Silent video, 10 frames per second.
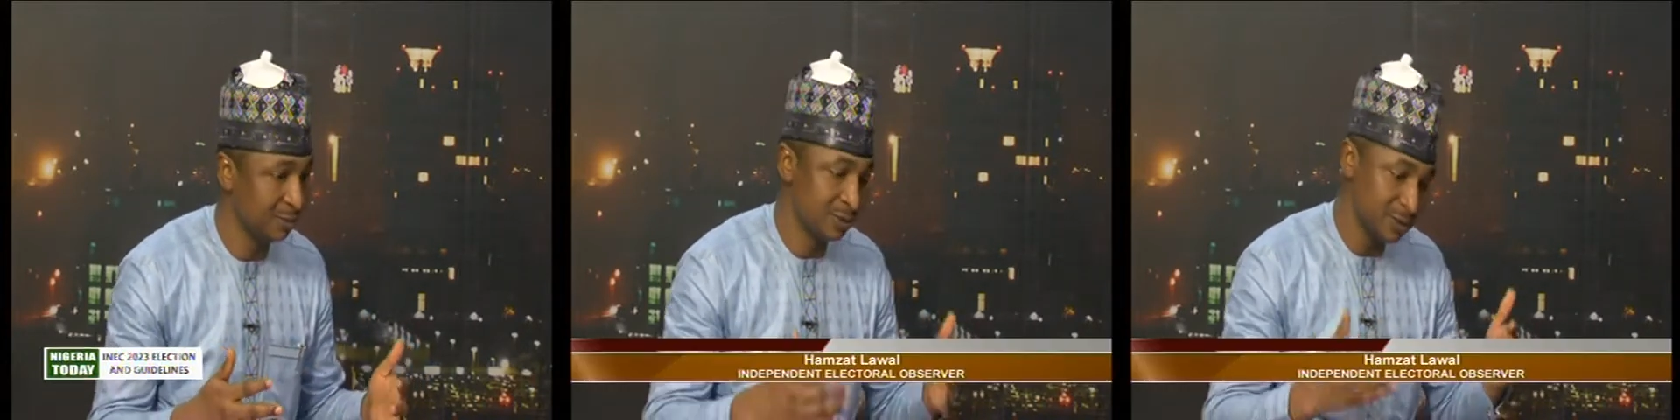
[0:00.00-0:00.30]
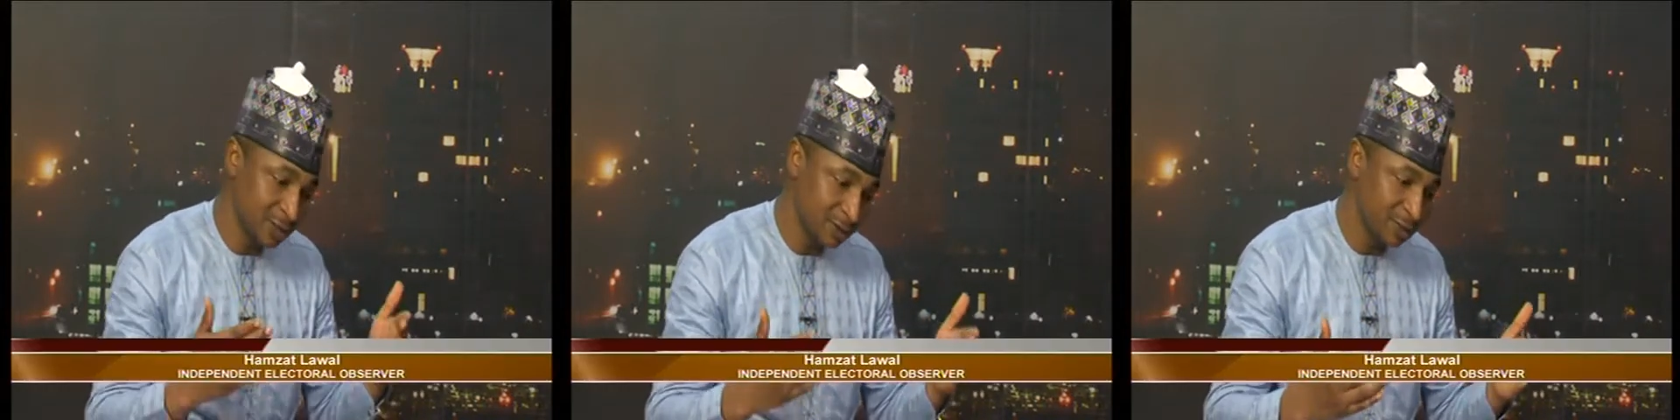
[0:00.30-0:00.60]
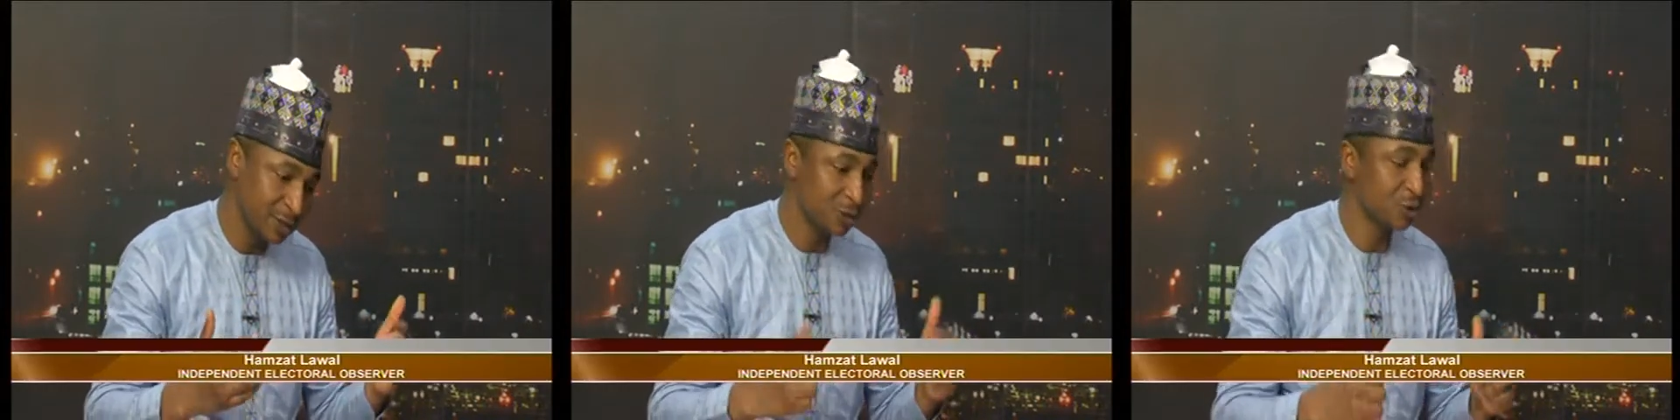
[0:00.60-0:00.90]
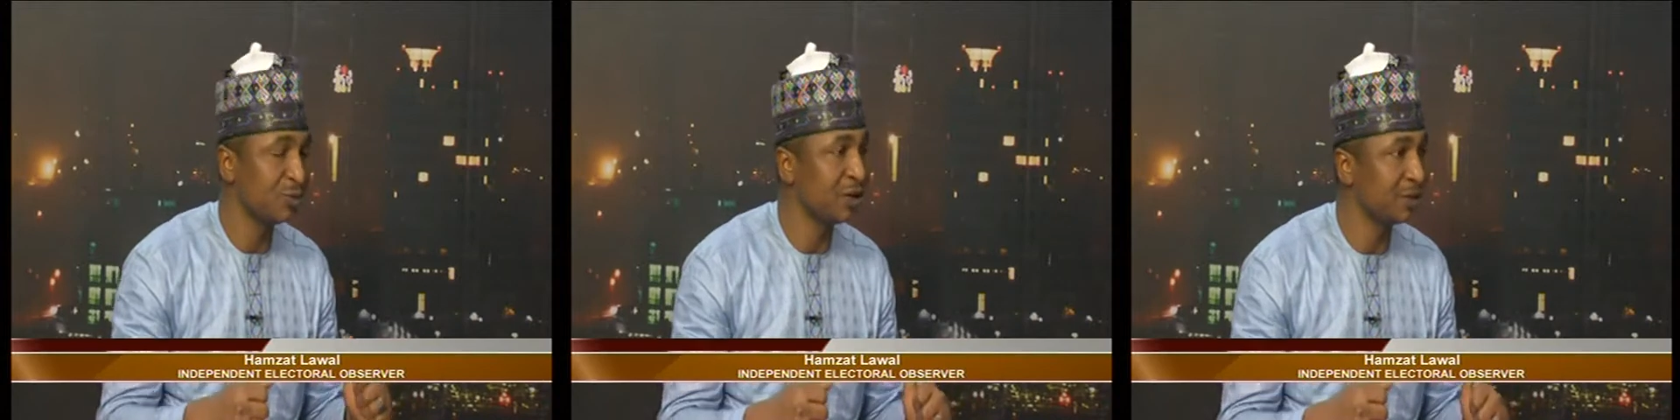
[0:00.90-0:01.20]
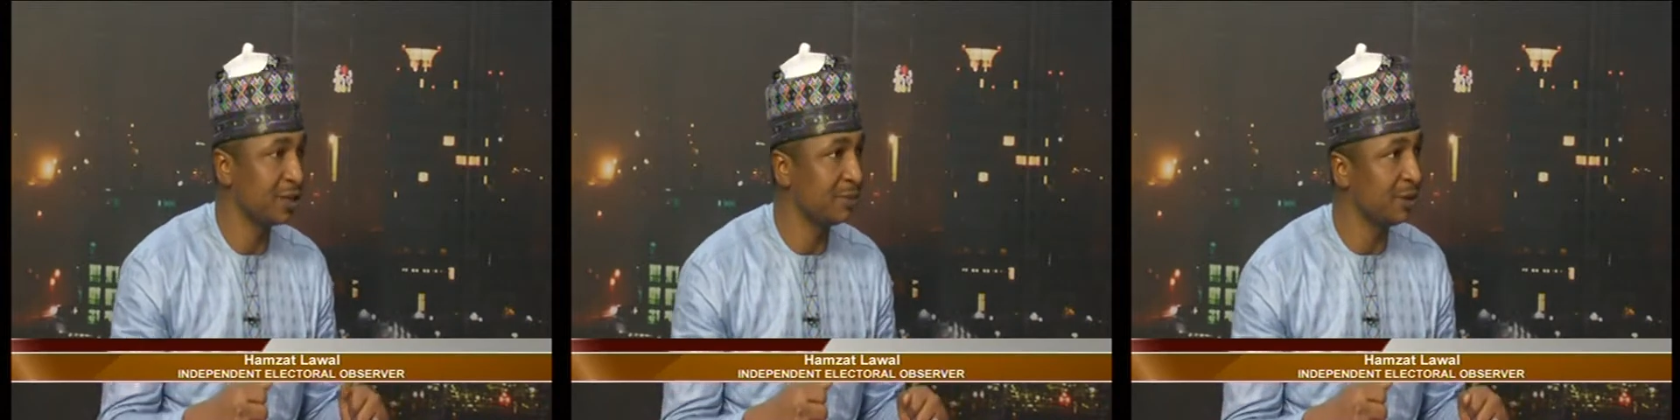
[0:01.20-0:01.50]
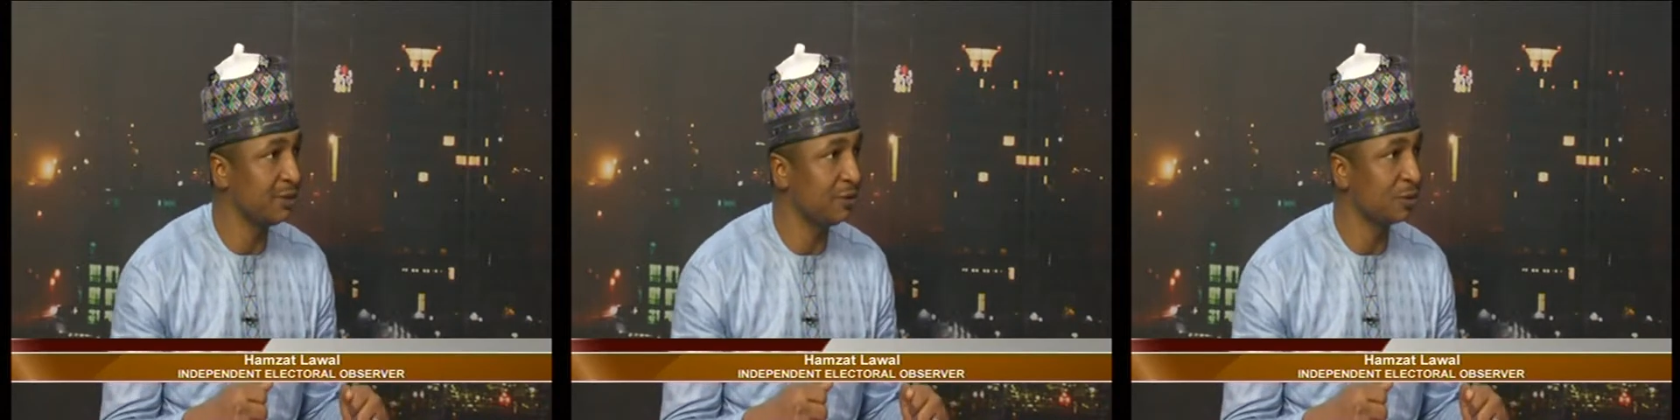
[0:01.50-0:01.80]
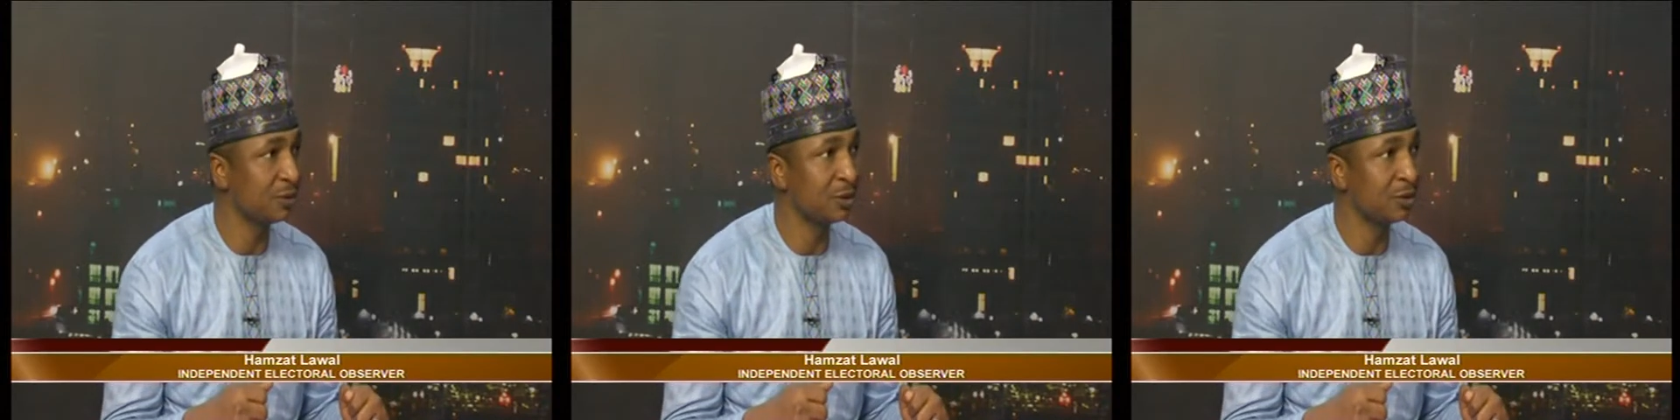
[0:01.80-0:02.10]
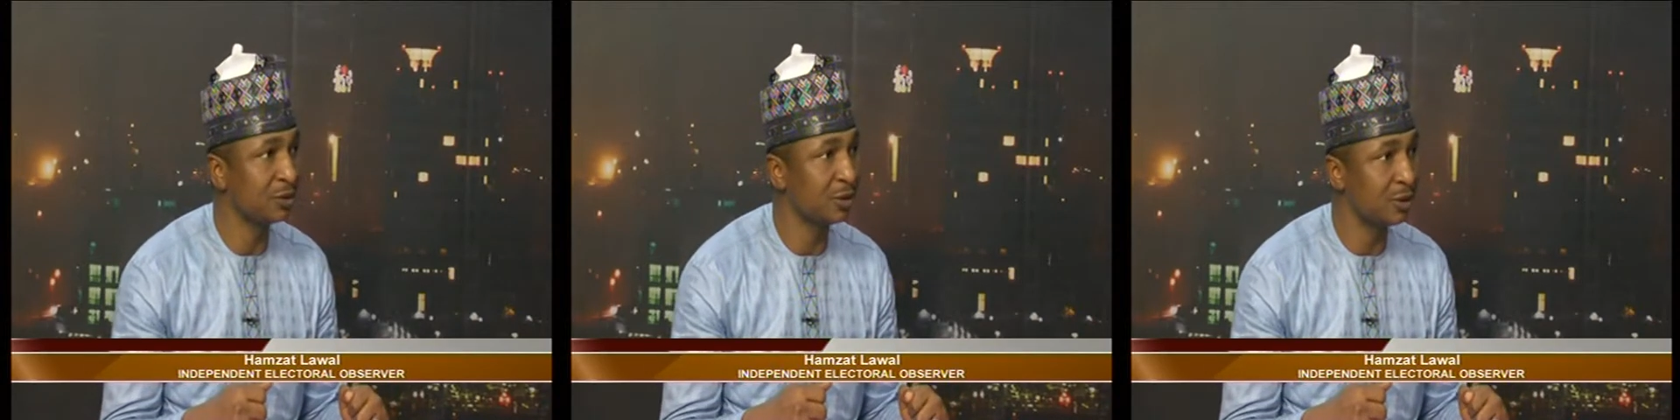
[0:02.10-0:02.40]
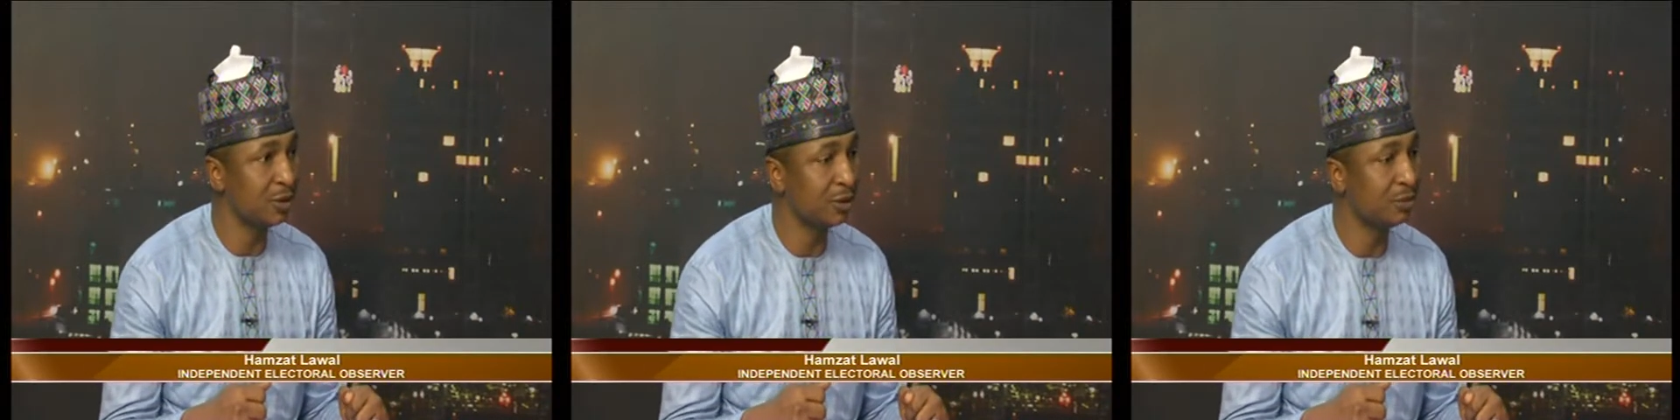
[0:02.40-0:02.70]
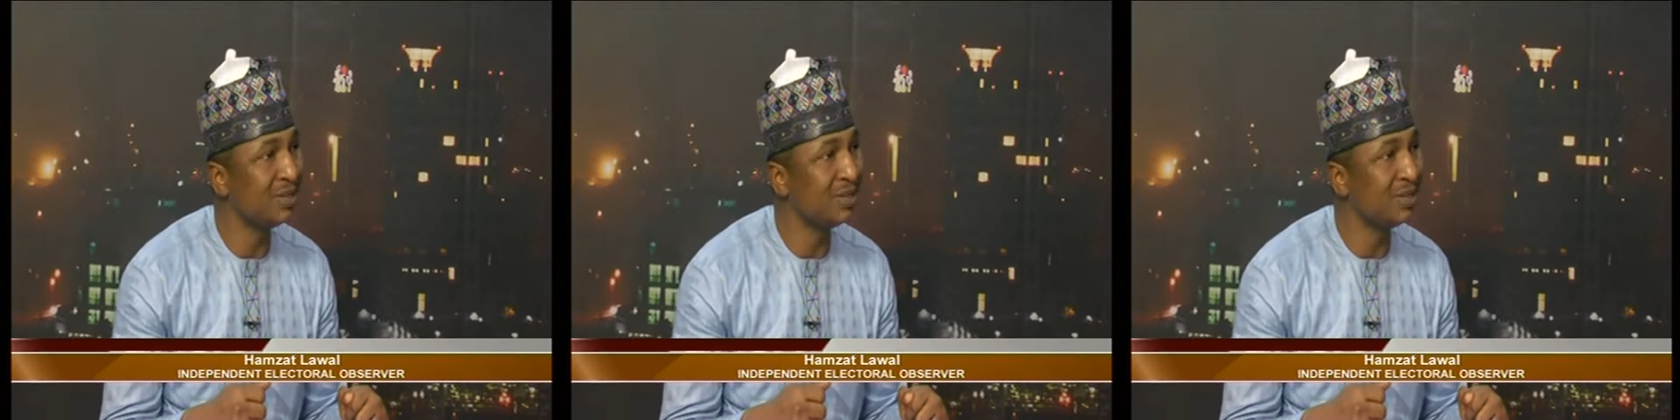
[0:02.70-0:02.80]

But within two minutes, I believe you will not you know,